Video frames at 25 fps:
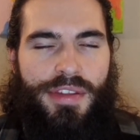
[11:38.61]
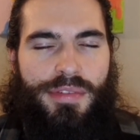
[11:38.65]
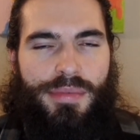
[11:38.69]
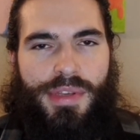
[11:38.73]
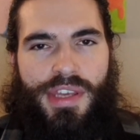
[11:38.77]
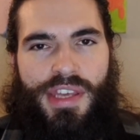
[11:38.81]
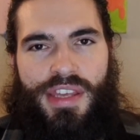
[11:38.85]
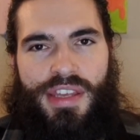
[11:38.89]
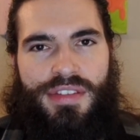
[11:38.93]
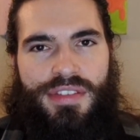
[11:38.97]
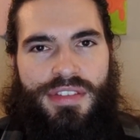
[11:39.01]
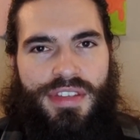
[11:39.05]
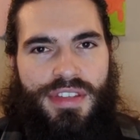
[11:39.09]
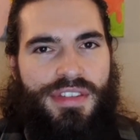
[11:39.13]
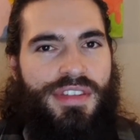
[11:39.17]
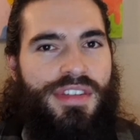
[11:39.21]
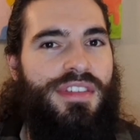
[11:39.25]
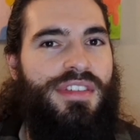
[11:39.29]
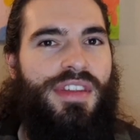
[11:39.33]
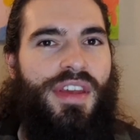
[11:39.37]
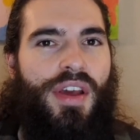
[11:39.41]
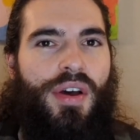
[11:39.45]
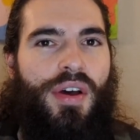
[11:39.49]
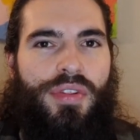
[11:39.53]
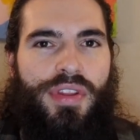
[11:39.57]
because this is
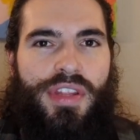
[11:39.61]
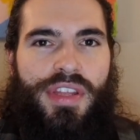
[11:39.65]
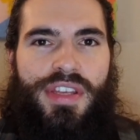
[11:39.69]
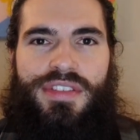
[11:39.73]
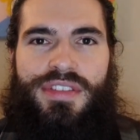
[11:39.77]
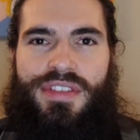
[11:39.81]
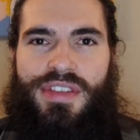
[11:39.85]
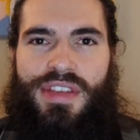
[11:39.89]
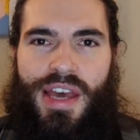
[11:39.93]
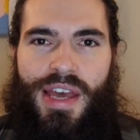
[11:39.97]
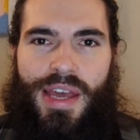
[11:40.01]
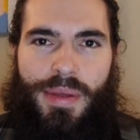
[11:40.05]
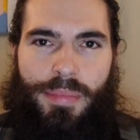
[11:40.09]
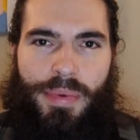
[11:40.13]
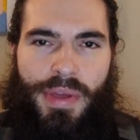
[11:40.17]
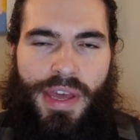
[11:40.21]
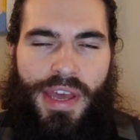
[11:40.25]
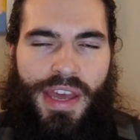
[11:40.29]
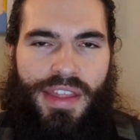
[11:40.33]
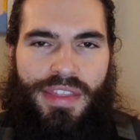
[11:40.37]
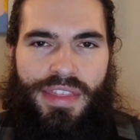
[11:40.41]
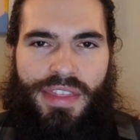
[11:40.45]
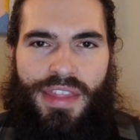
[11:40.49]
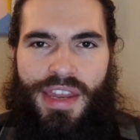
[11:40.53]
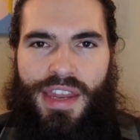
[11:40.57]
the only
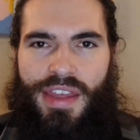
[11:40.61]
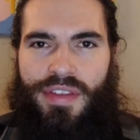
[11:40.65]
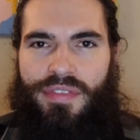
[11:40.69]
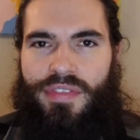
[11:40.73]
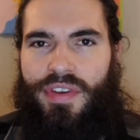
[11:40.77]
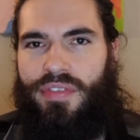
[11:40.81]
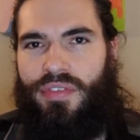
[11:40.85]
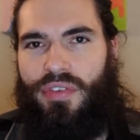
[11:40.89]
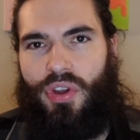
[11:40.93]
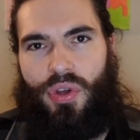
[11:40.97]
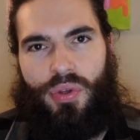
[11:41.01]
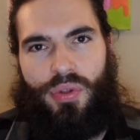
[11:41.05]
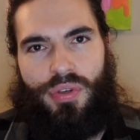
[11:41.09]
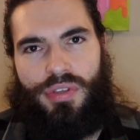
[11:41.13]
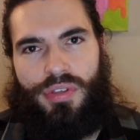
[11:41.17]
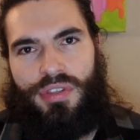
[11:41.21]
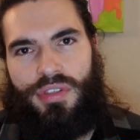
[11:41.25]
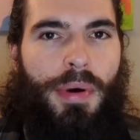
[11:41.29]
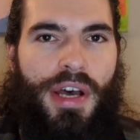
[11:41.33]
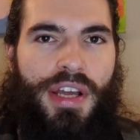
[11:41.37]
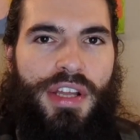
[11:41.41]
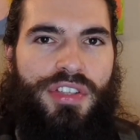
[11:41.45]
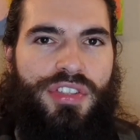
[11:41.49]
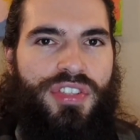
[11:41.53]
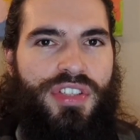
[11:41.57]
Skypad that I've ever owned,
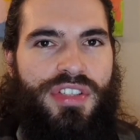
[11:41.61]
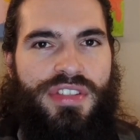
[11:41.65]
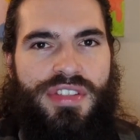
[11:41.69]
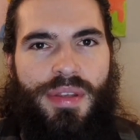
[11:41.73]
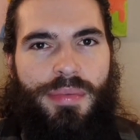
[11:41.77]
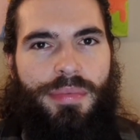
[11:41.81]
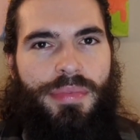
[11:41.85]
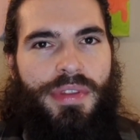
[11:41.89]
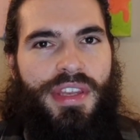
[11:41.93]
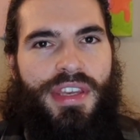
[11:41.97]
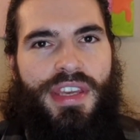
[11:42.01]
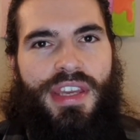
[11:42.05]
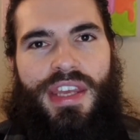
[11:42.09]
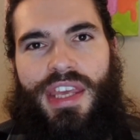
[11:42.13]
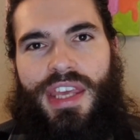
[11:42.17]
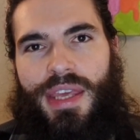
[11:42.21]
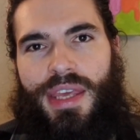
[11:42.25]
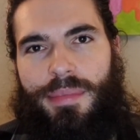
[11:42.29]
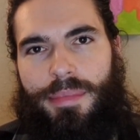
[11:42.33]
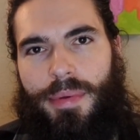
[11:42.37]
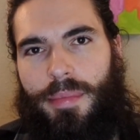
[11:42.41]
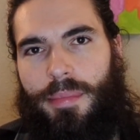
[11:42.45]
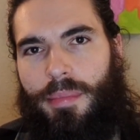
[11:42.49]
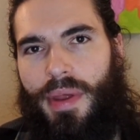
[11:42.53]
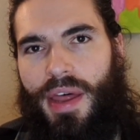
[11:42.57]
but just something to
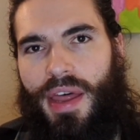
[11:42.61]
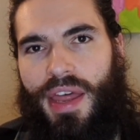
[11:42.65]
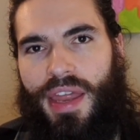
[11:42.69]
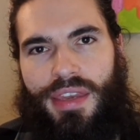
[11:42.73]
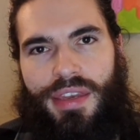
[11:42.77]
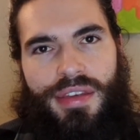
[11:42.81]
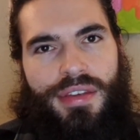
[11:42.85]
keep in mind.